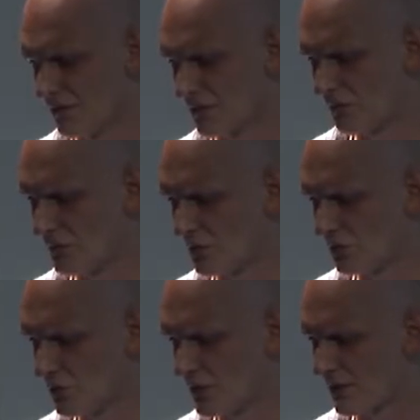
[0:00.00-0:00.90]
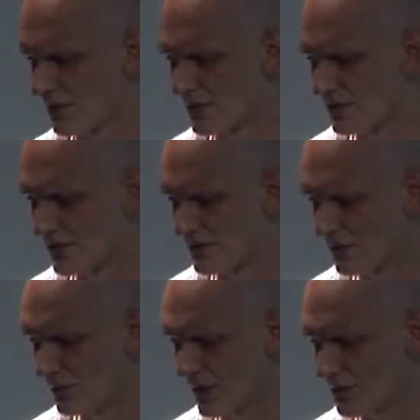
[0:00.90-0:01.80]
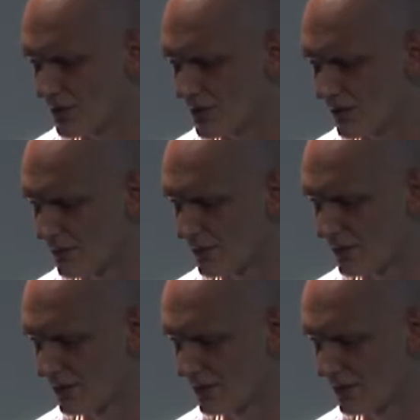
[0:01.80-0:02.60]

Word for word: from the 2006 2007